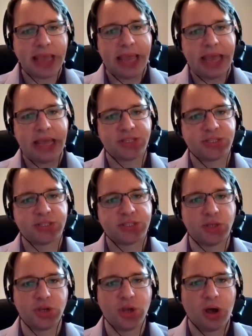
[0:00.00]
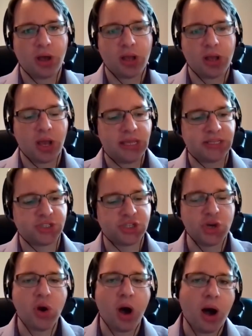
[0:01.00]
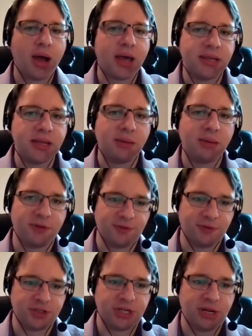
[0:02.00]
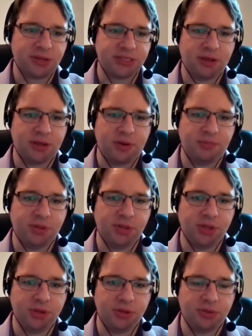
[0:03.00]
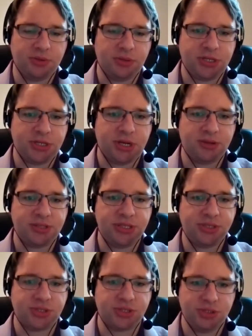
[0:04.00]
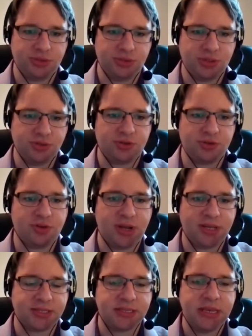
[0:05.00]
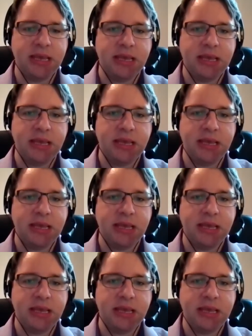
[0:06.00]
it's too high a number for a charity like Red Balloon and charities to address.